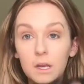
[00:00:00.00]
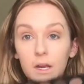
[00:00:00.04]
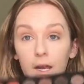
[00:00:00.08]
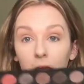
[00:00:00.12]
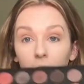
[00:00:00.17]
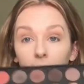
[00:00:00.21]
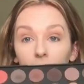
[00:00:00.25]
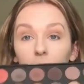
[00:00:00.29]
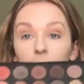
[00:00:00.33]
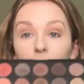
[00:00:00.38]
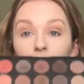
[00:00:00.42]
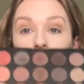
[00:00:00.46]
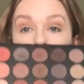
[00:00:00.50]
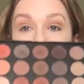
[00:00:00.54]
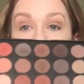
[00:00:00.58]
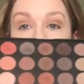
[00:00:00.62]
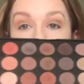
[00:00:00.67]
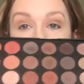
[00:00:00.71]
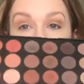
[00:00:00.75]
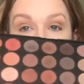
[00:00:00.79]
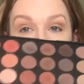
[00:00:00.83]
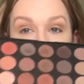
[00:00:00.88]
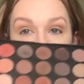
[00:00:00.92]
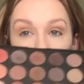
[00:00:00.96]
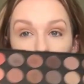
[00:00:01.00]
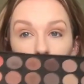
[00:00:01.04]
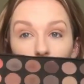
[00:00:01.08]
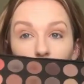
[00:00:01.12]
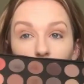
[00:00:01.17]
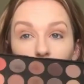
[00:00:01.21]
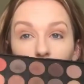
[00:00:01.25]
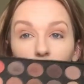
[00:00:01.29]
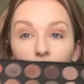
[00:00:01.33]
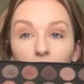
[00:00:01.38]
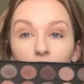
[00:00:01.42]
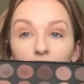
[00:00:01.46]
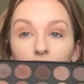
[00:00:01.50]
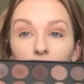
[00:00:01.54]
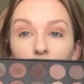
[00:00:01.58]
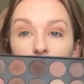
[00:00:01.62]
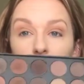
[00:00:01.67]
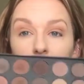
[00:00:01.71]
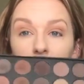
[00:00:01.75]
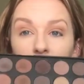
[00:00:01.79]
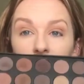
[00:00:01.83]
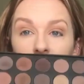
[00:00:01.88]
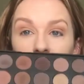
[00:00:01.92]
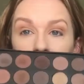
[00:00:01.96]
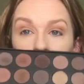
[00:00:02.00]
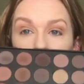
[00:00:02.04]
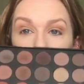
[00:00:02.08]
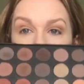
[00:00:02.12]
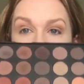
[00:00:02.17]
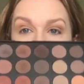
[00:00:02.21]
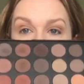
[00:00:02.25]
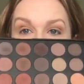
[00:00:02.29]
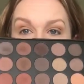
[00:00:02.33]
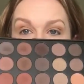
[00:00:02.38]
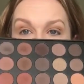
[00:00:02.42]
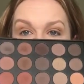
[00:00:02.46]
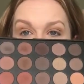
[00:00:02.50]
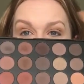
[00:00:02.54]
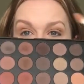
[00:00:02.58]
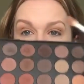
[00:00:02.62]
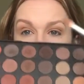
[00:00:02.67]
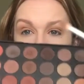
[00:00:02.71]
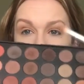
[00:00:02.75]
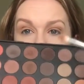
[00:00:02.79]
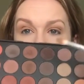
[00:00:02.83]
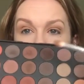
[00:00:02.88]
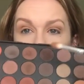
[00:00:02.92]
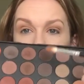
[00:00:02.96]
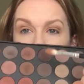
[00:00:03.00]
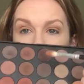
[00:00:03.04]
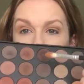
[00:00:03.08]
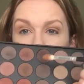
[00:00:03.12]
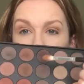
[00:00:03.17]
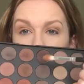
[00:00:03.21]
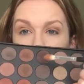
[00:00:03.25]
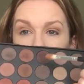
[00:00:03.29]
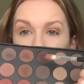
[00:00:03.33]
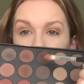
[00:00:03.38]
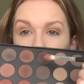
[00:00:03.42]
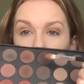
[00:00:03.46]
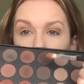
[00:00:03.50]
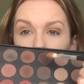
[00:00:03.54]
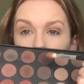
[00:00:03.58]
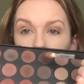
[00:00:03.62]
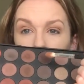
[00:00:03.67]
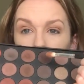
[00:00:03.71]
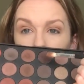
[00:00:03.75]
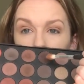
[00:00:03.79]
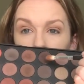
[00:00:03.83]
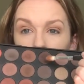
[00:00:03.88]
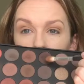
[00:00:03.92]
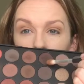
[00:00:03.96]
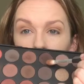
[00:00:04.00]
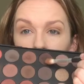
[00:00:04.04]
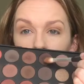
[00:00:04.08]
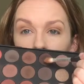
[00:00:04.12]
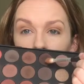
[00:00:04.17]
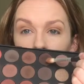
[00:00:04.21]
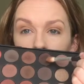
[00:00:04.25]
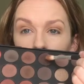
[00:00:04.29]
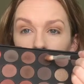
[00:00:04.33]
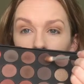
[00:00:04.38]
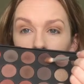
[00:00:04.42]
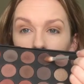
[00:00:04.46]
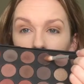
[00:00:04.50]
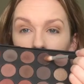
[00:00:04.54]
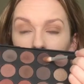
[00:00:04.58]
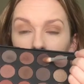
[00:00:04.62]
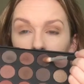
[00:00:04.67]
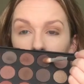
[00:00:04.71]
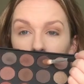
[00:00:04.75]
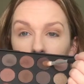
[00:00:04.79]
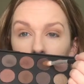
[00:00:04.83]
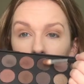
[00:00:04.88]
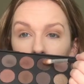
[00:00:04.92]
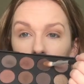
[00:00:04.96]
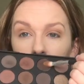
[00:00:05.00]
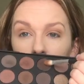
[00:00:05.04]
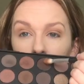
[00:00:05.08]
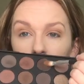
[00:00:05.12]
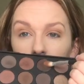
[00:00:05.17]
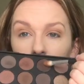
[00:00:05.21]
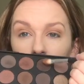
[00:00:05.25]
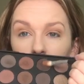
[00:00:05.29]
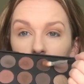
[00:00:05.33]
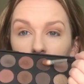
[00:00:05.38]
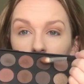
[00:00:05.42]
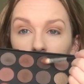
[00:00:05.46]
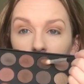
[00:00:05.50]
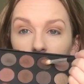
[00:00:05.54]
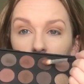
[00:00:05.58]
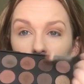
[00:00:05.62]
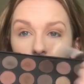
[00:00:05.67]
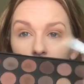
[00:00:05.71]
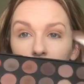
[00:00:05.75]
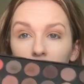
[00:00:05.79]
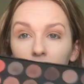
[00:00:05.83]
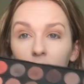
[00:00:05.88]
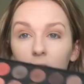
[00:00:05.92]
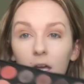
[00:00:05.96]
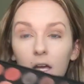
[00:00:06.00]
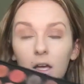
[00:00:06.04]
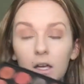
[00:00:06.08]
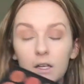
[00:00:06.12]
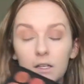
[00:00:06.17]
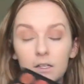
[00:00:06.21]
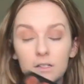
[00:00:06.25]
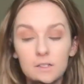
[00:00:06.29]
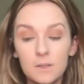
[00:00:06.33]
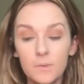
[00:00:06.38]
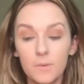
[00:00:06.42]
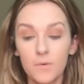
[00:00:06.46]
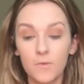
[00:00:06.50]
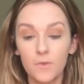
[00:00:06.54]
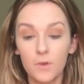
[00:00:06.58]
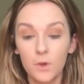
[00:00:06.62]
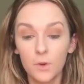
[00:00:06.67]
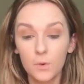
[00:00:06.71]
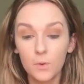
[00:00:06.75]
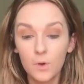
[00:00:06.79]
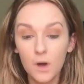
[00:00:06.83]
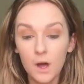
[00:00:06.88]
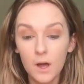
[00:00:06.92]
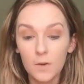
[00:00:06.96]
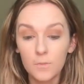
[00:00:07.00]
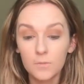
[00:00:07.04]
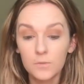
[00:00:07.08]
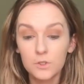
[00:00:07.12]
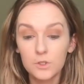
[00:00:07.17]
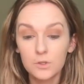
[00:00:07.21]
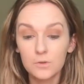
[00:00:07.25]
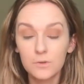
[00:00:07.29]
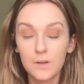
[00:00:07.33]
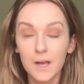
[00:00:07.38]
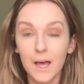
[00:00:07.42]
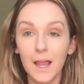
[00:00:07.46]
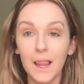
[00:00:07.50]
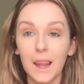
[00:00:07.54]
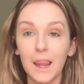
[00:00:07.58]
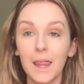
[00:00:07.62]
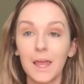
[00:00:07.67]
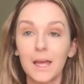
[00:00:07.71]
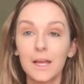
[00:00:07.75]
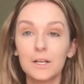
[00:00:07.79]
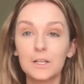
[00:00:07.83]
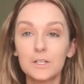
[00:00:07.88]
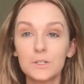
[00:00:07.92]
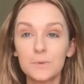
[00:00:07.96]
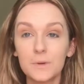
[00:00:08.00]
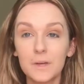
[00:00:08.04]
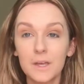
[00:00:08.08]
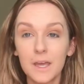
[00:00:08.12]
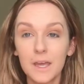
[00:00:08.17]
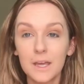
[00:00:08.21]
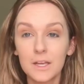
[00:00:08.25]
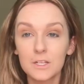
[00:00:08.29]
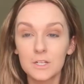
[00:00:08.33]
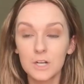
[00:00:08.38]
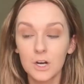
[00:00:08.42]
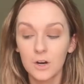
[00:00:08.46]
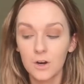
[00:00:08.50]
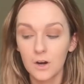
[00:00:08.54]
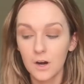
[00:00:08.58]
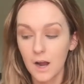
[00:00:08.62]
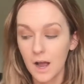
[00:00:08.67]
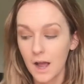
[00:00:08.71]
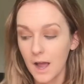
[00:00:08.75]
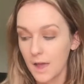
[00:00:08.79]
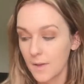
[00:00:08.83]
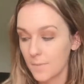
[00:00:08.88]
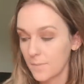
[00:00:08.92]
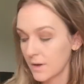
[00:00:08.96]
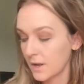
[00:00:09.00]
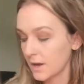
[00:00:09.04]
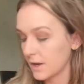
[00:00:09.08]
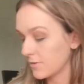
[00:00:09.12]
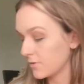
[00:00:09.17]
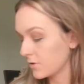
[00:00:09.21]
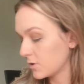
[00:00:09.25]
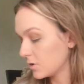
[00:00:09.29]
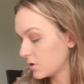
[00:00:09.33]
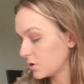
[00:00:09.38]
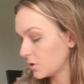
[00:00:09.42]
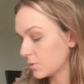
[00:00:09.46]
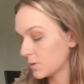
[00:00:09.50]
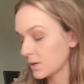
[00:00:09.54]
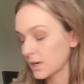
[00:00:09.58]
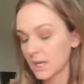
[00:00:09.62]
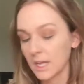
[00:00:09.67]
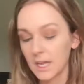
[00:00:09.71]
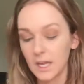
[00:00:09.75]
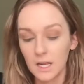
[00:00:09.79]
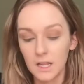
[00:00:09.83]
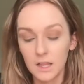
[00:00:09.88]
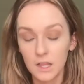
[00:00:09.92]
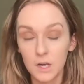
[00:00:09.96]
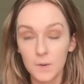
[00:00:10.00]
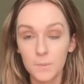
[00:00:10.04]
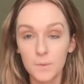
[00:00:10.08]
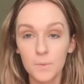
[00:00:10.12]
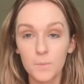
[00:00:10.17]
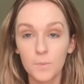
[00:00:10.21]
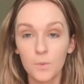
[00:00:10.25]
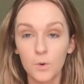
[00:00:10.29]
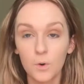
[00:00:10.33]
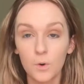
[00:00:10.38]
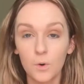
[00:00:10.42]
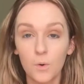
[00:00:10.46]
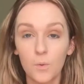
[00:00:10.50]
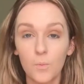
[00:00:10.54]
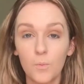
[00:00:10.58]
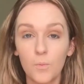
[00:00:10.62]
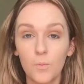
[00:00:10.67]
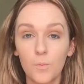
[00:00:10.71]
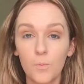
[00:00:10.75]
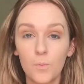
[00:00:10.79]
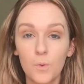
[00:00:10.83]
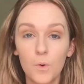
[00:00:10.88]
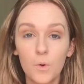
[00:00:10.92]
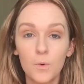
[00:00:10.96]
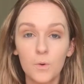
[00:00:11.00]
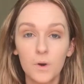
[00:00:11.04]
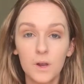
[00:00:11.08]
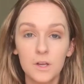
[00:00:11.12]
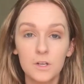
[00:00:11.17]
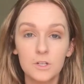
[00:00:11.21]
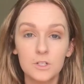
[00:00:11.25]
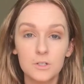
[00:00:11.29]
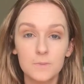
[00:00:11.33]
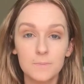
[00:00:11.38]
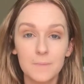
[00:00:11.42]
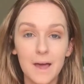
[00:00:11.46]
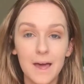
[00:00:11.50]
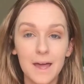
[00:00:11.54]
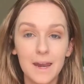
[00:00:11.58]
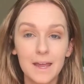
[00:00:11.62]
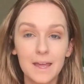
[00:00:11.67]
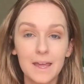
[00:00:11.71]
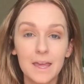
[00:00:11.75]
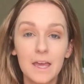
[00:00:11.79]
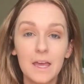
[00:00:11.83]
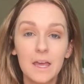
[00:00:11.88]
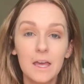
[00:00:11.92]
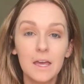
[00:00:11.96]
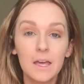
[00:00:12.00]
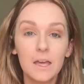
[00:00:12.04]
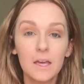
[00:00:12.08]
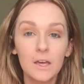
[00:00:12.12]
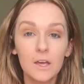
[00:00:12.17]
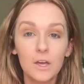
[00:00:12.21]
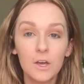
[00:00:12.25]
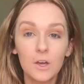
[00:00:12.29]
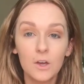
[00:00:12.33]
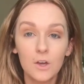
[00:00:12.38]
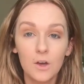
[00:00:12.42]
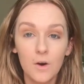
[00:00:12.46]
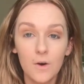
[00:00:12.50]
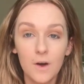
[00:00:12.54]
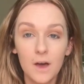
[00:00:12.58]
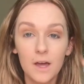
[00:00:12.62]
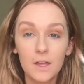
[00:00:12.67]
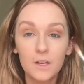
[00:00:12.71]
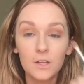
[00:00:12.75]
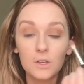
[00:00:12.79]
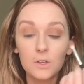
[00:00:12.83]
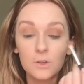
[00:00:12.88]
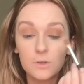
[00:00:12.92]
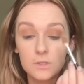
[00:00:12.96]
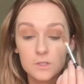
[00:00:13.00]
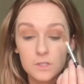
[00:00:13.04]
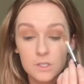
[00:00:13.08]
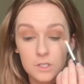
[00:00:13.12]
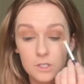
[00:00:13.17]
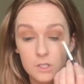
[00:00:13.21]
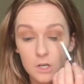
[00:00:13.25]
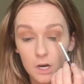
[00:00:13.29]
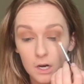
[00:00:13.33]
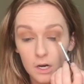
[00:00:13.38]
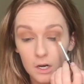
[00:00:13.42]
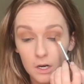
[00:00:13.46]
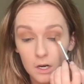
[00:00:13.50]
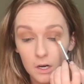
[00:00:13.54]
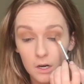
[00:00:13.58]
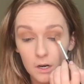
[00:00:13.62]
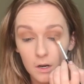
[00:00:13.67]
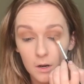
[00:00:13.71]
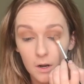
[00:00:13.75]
Now, don't be intimidated by this, but we are going to grab the darker shade. Some of you do not like doing a darker eye, but if you do want to get a little bit more bold and dramatic, go ahead and use the dark.